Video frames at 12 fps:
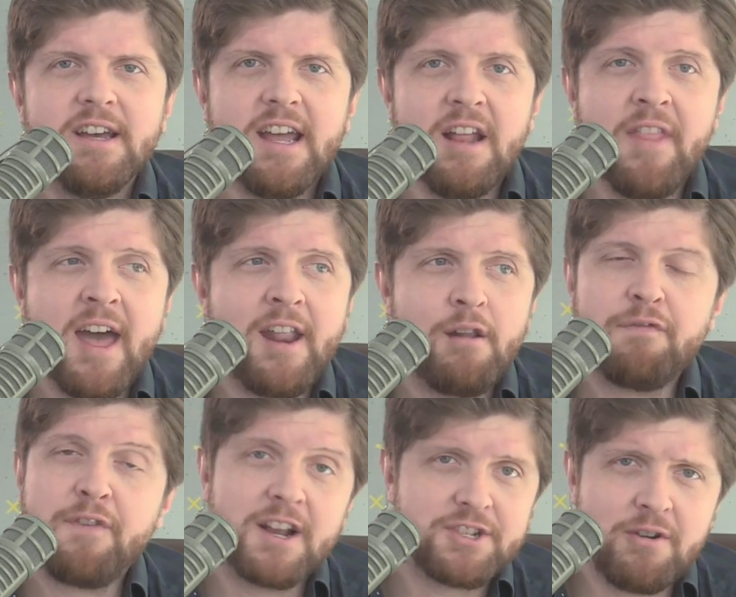in that it
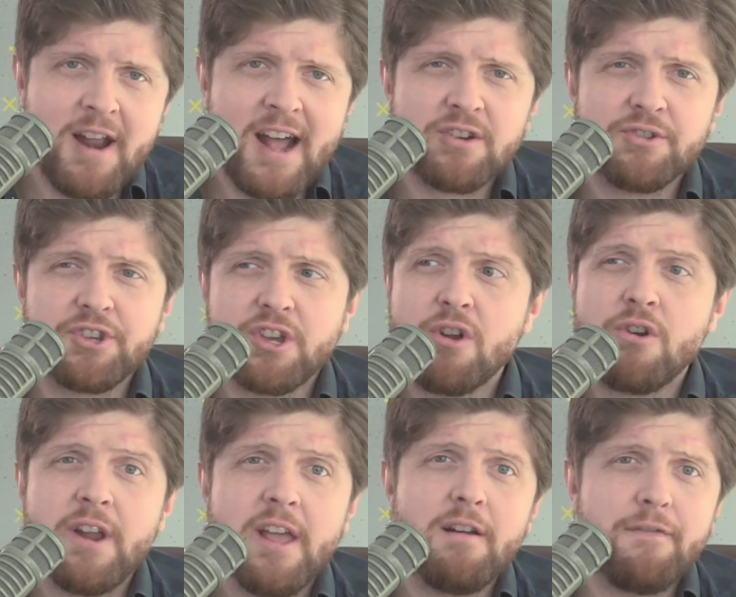affects our national
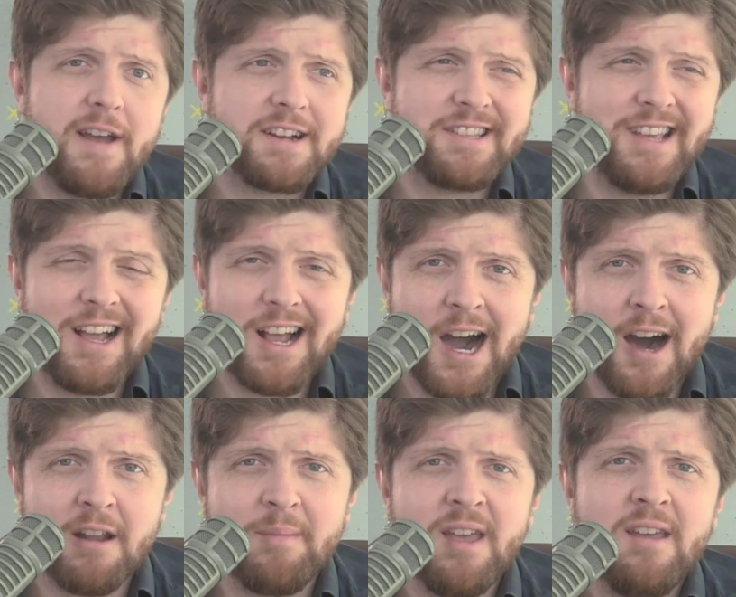security, it affects the
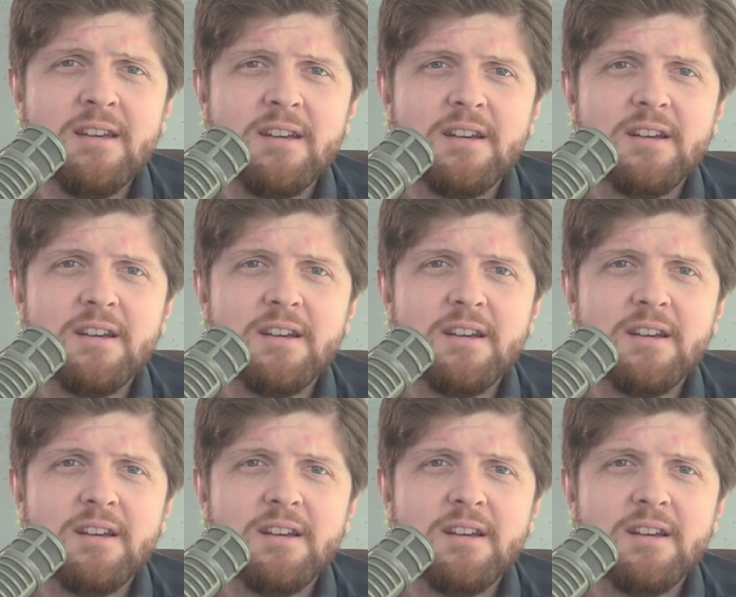economy,